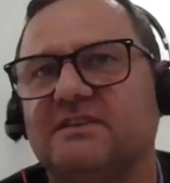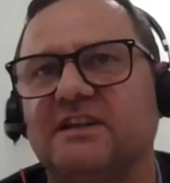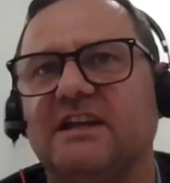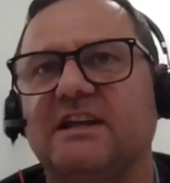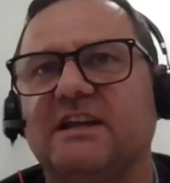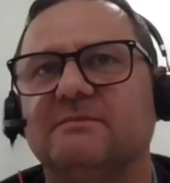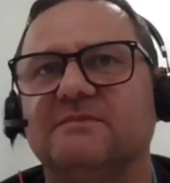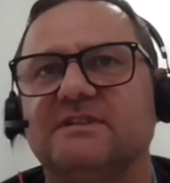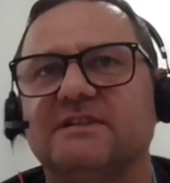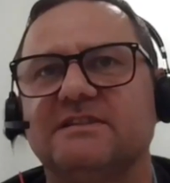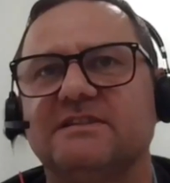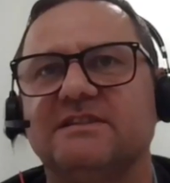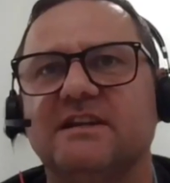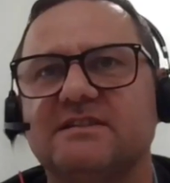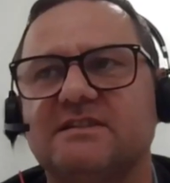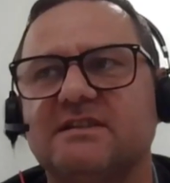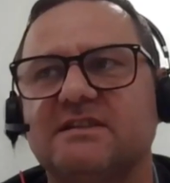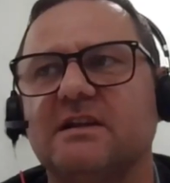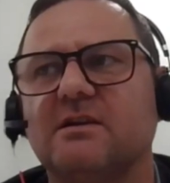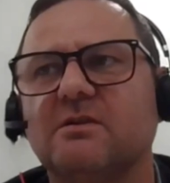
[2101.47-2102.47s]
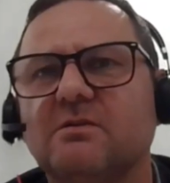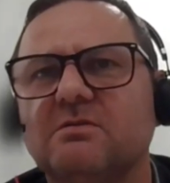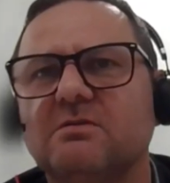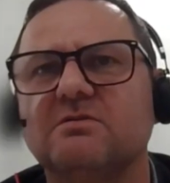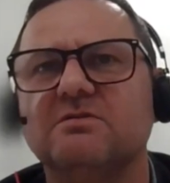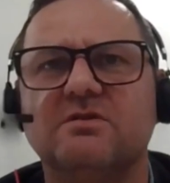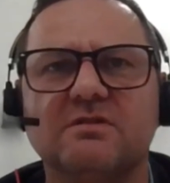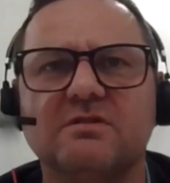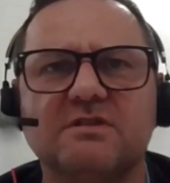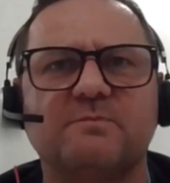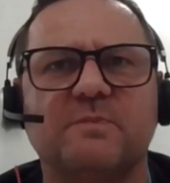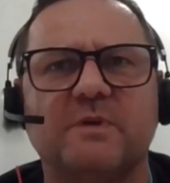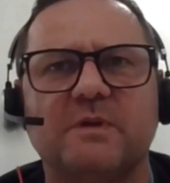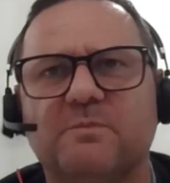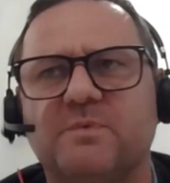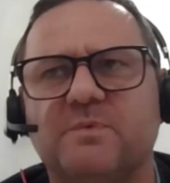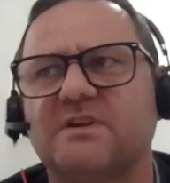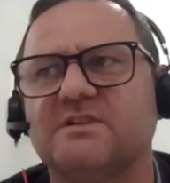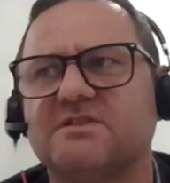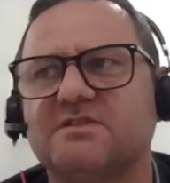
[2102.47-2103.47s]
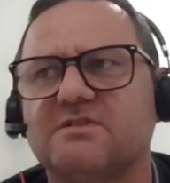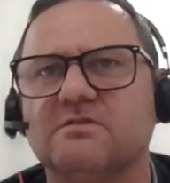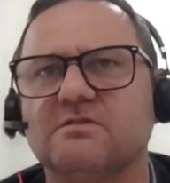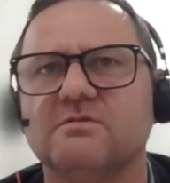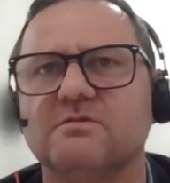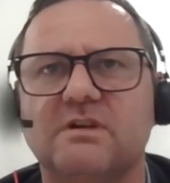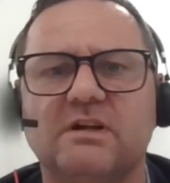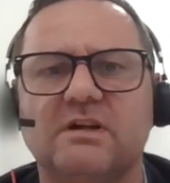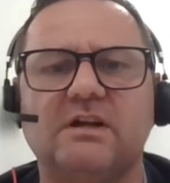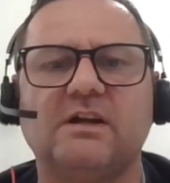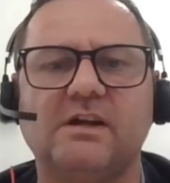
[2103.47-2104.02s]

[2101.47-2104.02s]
team that they say, oh, those people are so